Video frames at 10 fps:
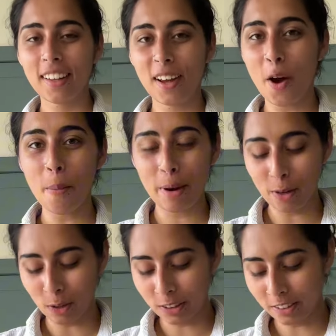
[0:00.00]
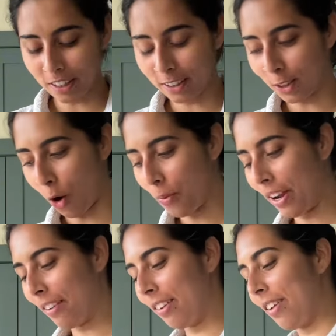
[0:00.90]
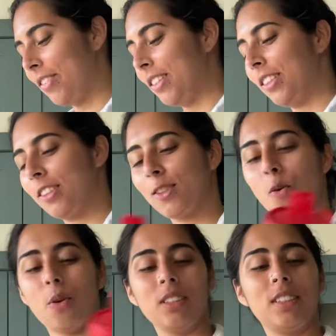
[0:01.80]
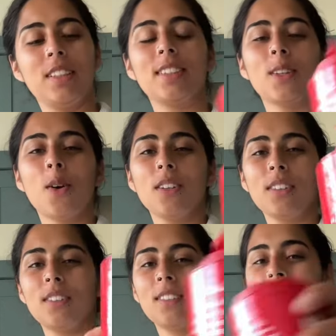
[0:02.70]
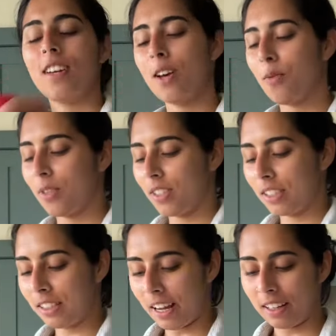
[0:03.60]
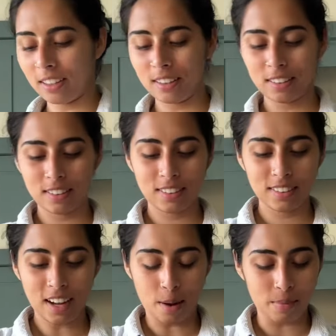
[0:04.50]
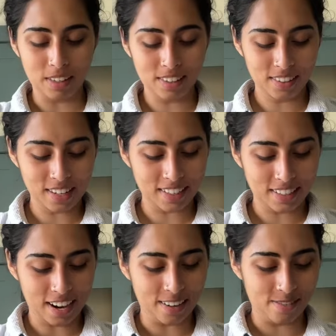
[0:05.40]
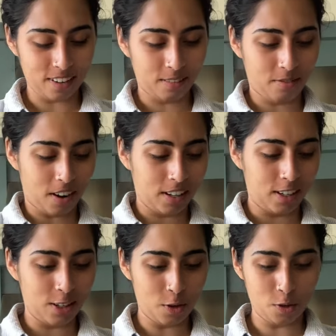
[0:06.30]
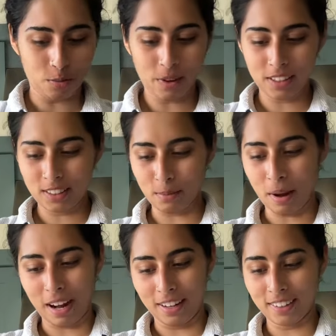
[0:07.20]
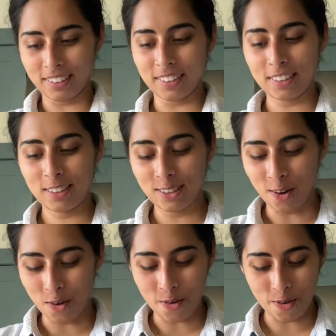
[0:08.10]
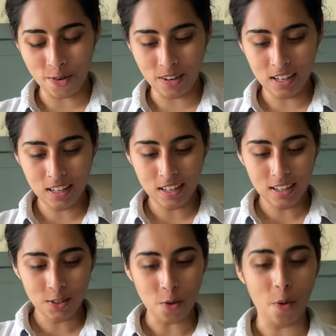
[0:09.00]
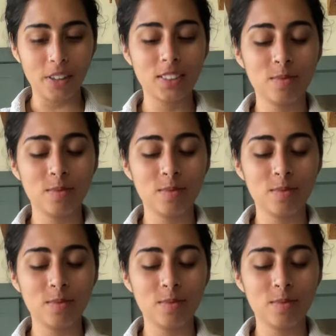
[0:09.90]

on my grocery run because all we have left is this coarse sea salt, which is like, I mean, it's kind of like funny to use, but it's a pain because it's so coarse.